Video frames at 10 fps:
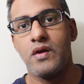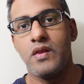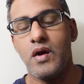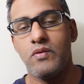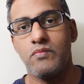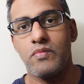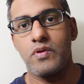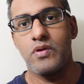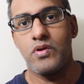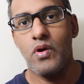Now,
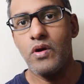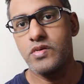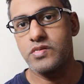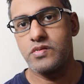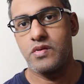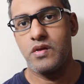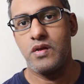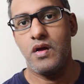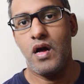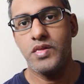costs
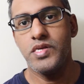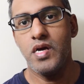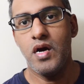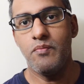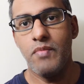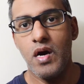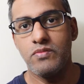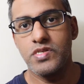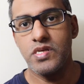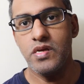are the
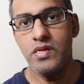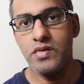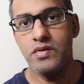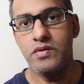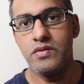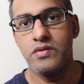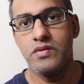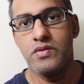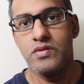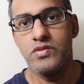amounts incurred
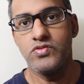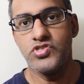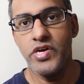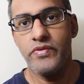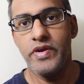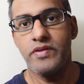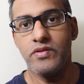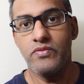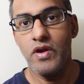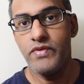to generate
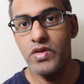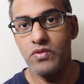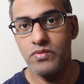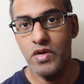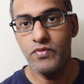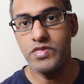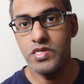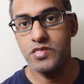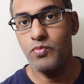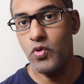the revenue that we
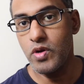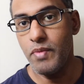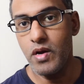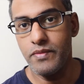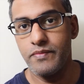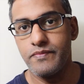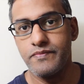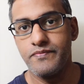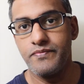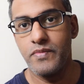just spoke about.
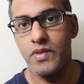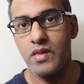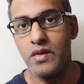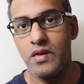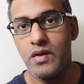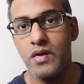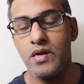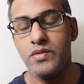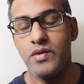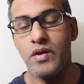
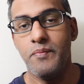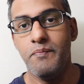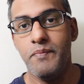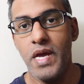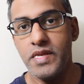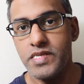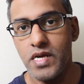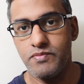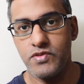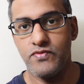There are many
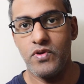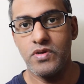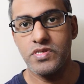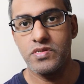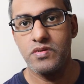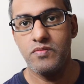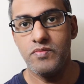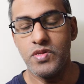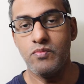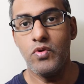types of costs,
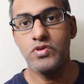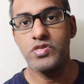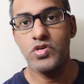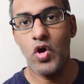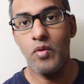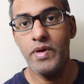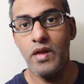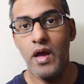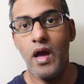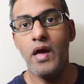but the most
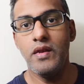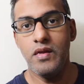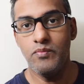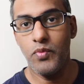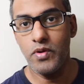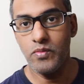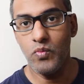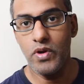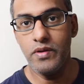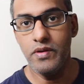common and important
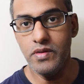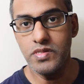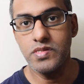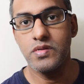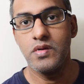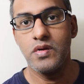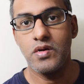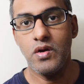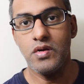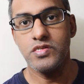one is
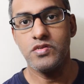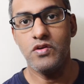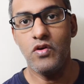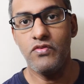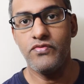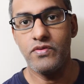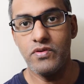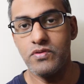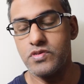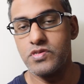cost of
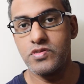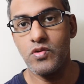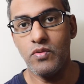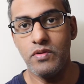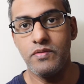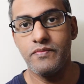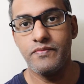goods sold.